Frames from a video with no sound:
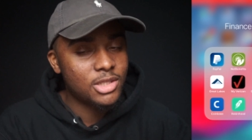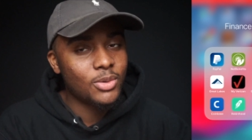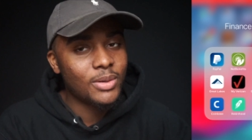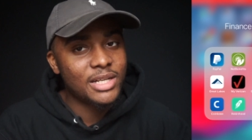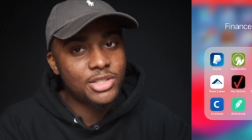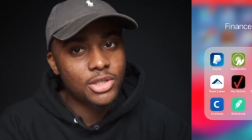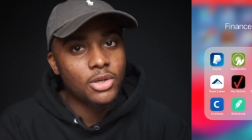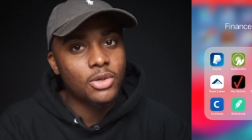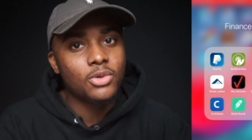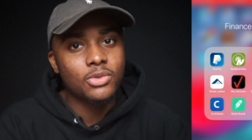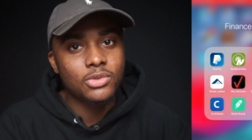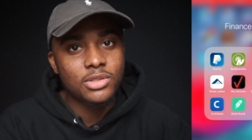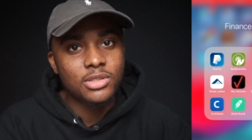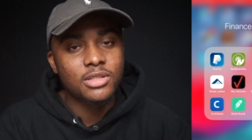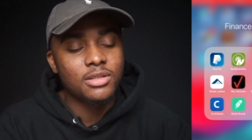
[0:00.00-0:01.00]
I
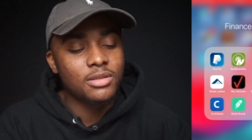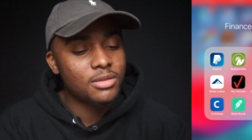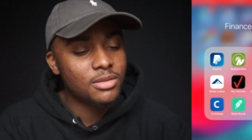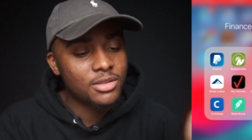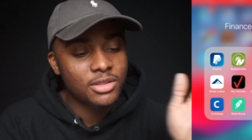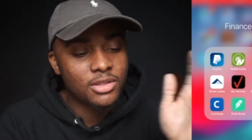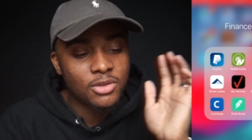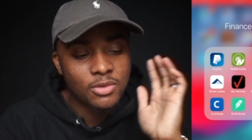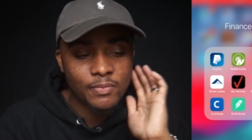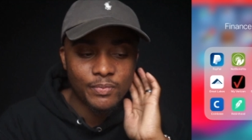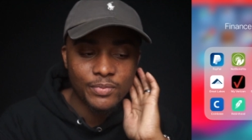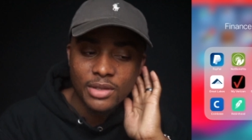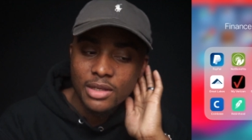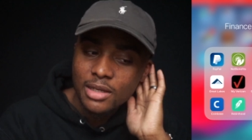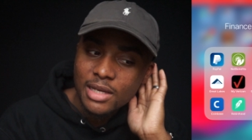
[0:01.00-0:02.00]
chose to, you
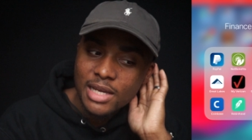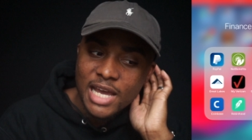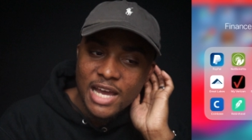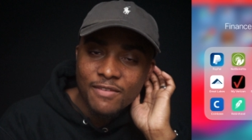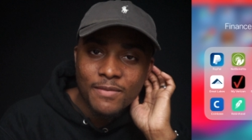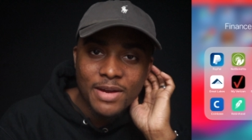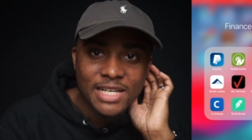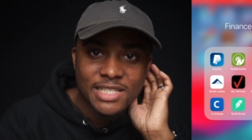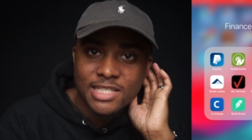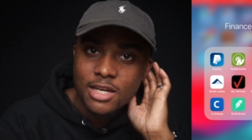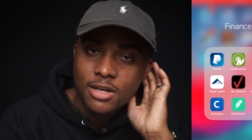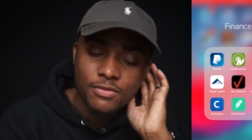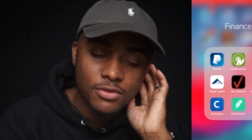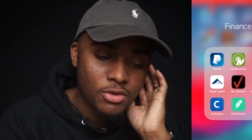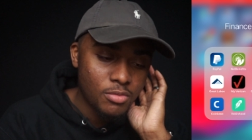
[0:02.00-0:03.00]
know, have my
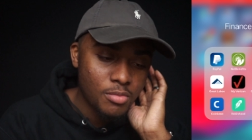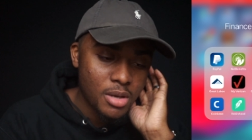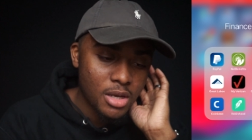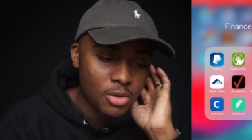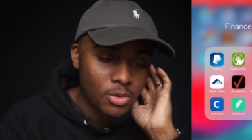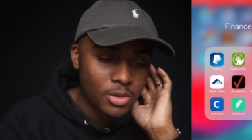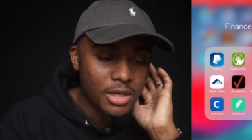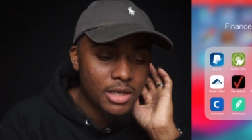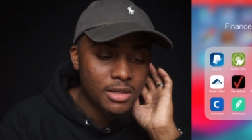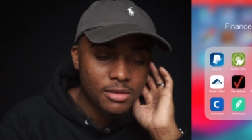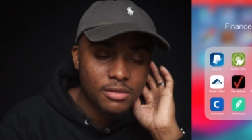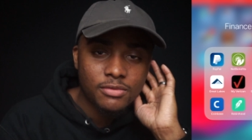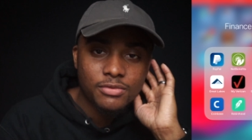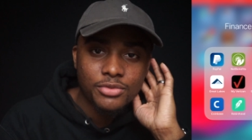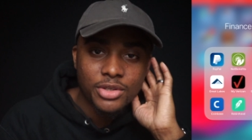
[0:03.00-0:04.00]
cell phone bill with,
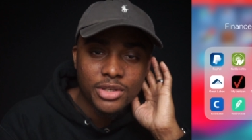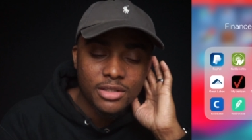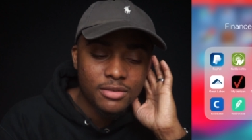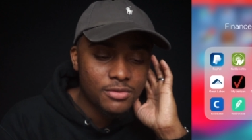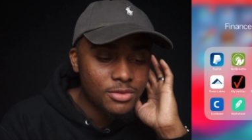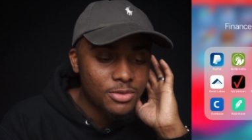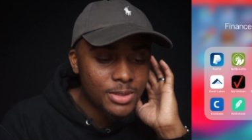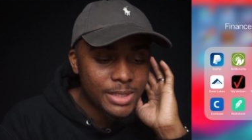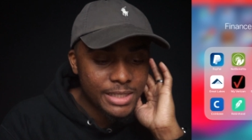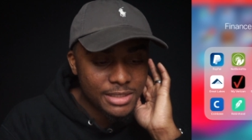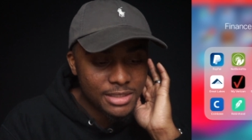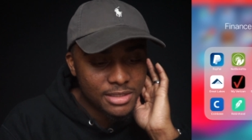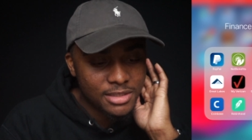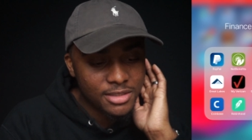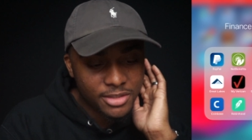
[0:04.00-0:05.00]
freaking
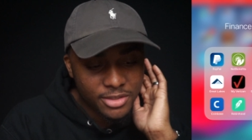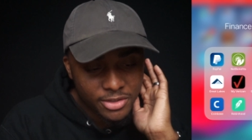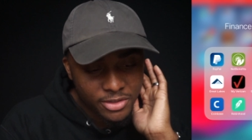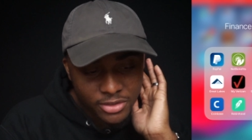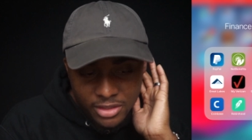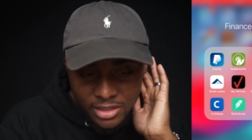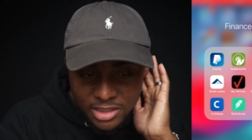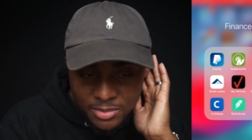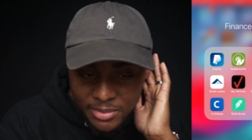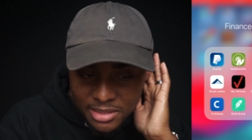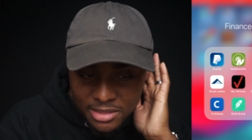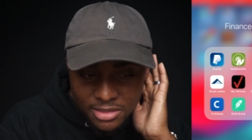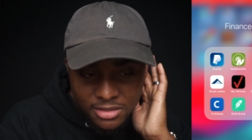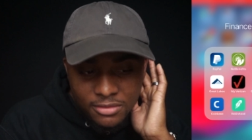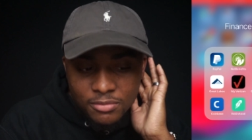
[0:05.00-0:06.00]
Verizon and their
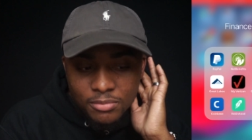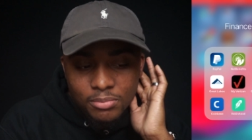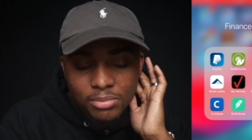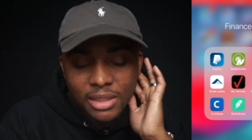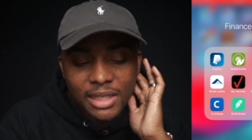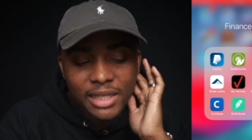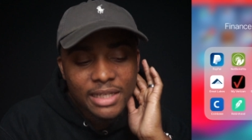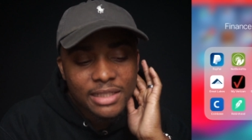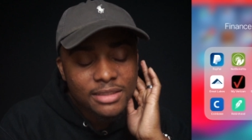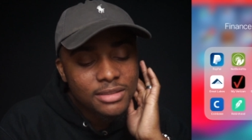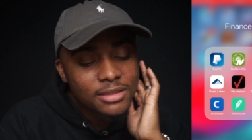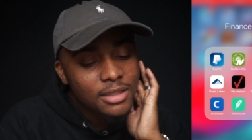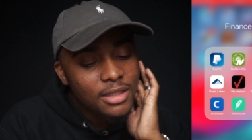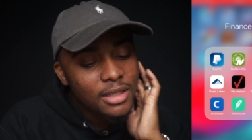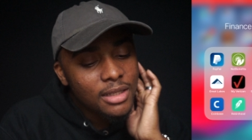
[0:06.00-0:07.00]
expensive
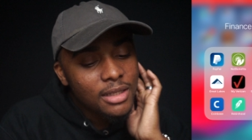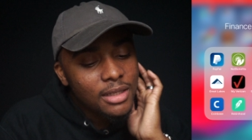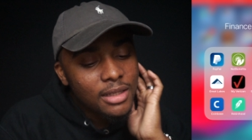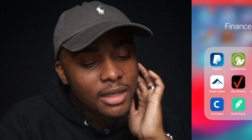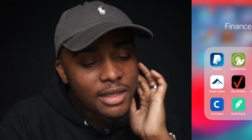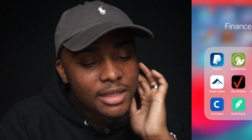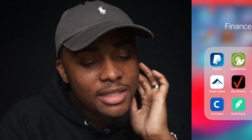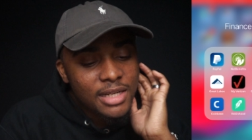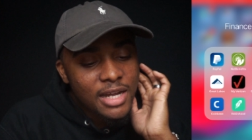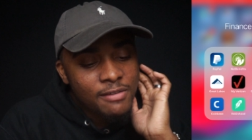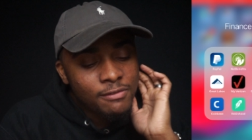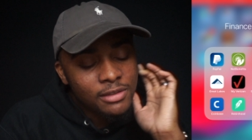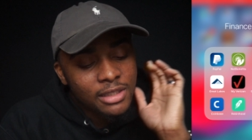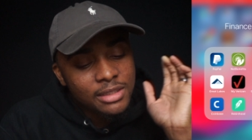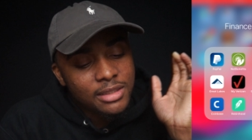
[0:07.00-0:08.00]
plans. And then I
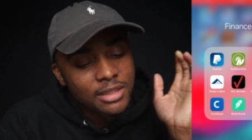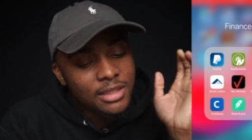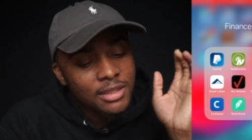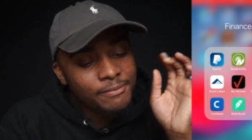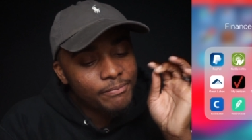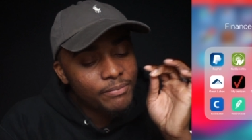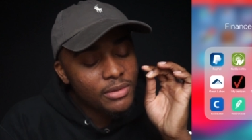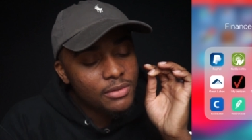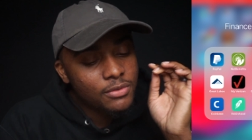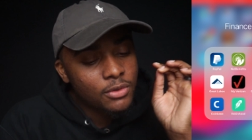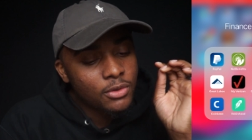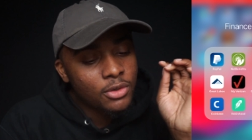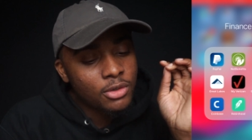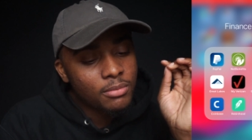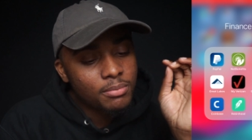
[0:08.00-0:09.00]
have LinkedIn
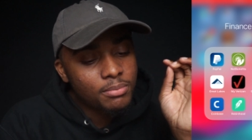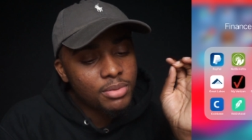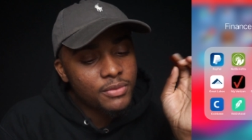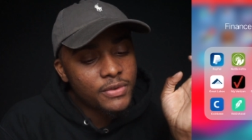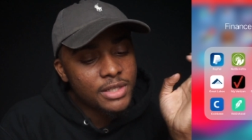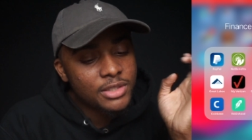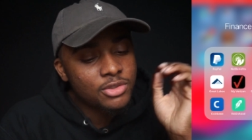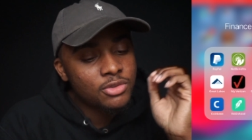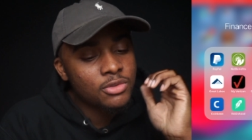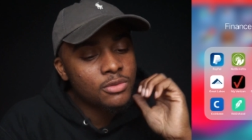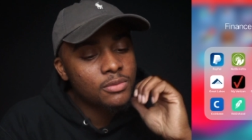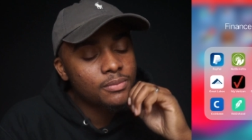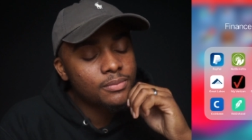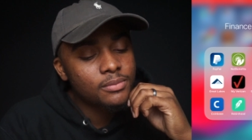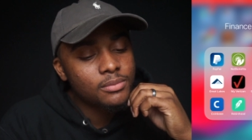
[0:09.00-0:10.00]
for professional
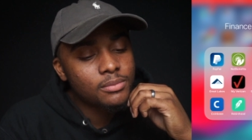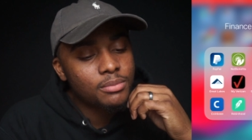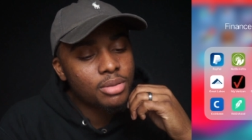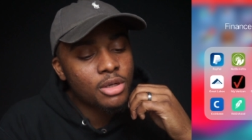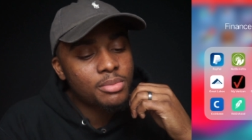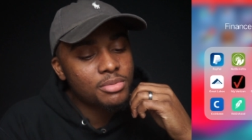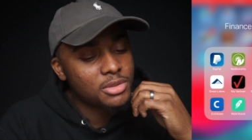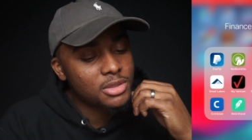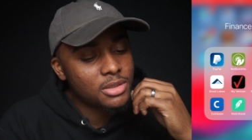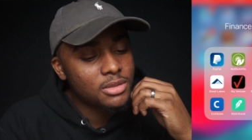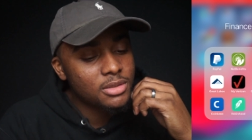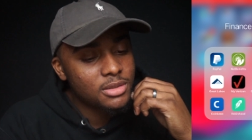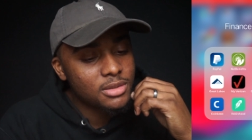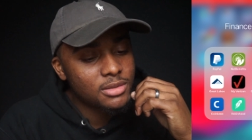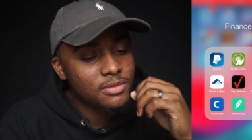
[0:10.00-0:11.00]

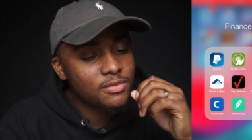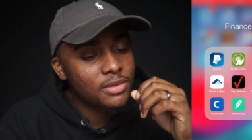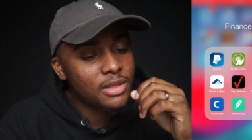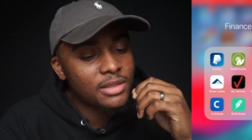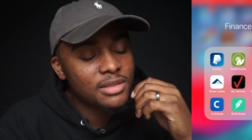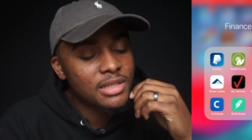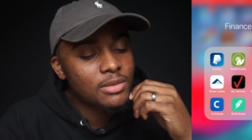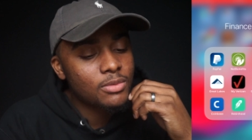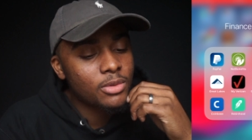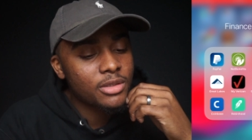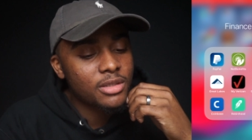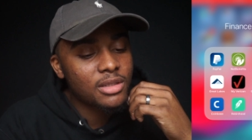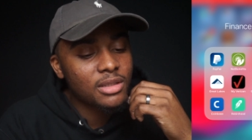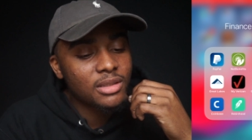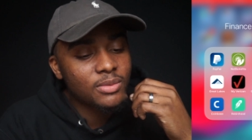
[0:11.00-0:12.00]
purposes, like
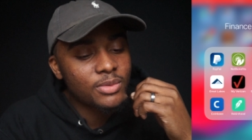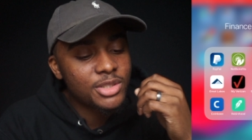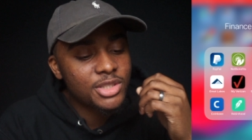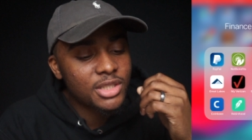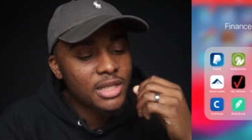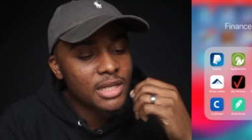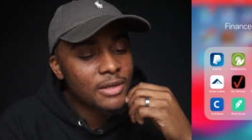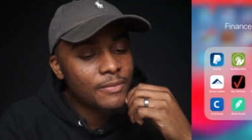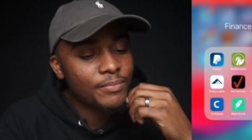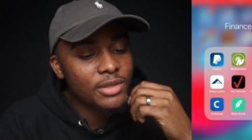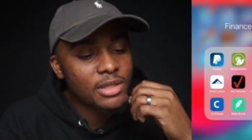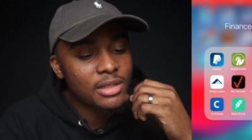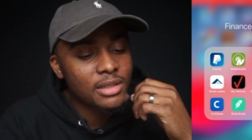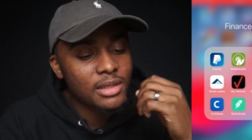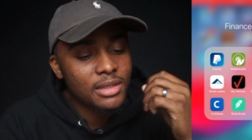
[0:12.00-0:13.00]
networking and reaching out,
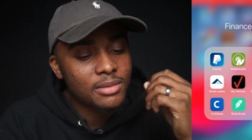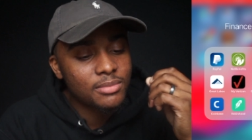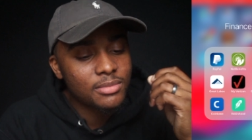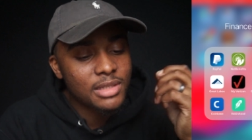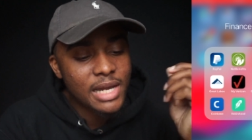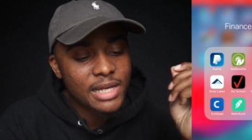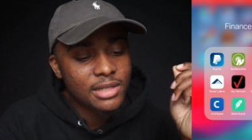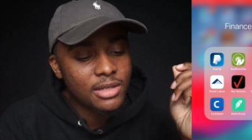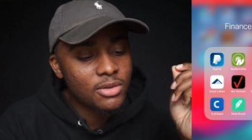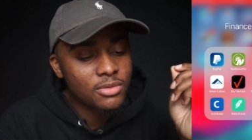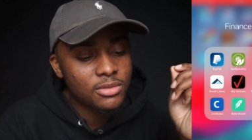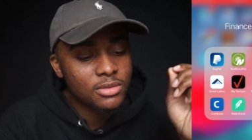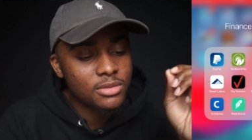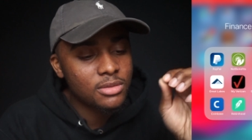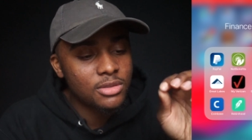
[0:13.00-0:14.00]
and then like Geico,
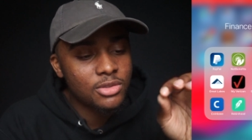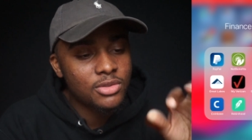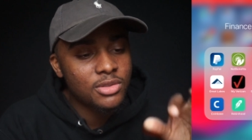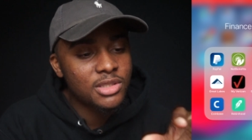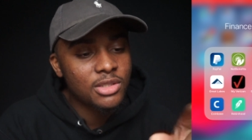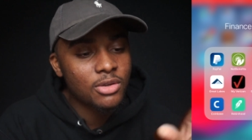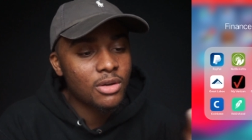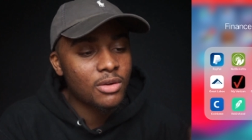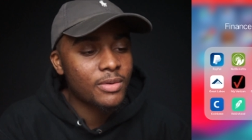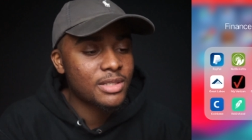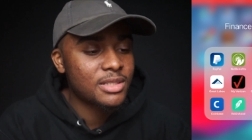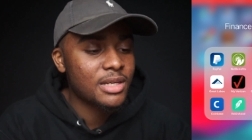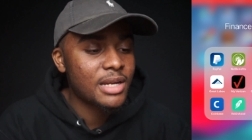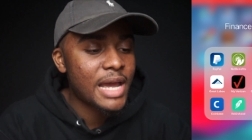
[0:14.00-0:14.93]
and you can see all the rest of the